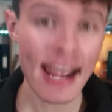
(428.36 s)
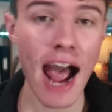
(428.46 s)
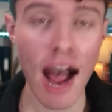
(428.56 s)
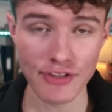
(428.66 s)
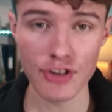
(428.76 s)

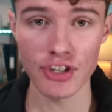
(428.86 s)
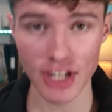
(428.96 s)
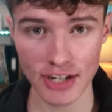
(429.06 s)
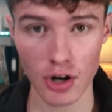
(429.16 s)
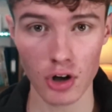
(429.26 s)
after the
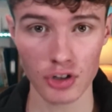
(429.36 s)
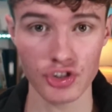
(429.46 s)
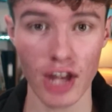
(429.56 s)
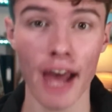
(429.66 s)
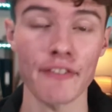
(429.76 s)

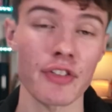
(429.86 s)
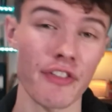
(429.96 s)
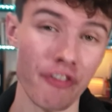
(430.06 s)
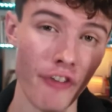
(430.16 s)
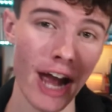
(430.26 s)
detox, and for the
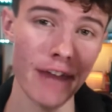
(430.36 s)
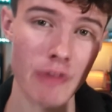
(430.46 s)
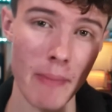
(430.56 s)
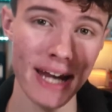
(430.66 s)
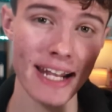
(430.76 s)
five
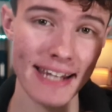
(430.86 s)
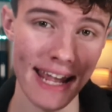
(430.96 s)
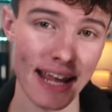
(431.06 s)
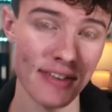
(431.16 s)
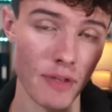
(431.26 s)
remaining
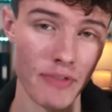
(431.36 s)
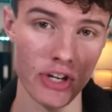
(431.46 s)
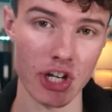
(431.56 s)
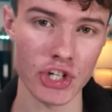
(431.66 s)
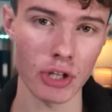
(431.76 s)
days of the
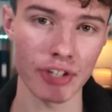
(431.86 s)
digital